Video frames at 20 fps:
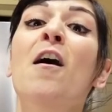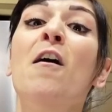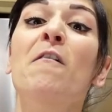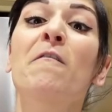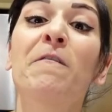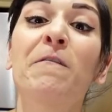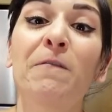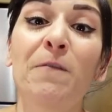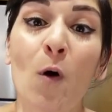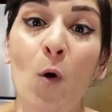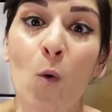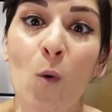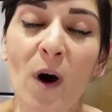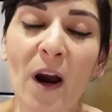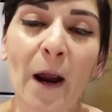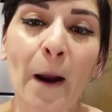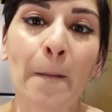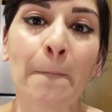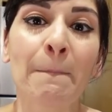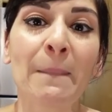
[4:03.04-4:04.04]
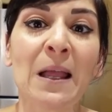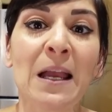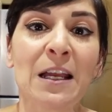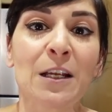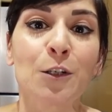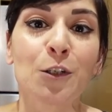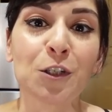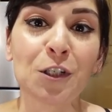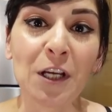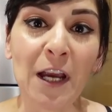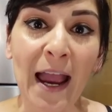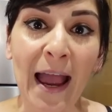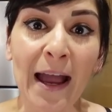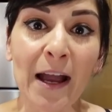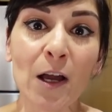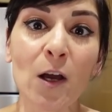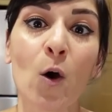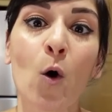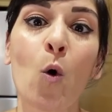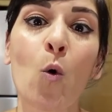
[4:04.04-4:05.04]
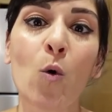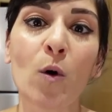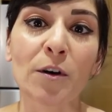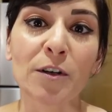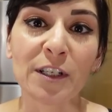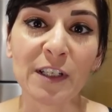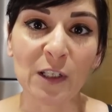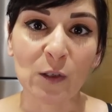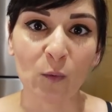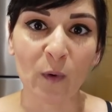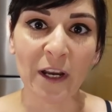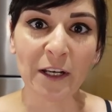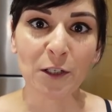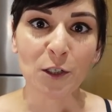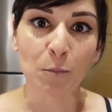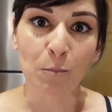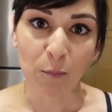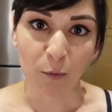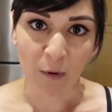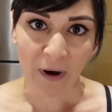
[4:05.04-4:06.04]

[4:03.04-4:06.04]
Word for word: Four, check or switch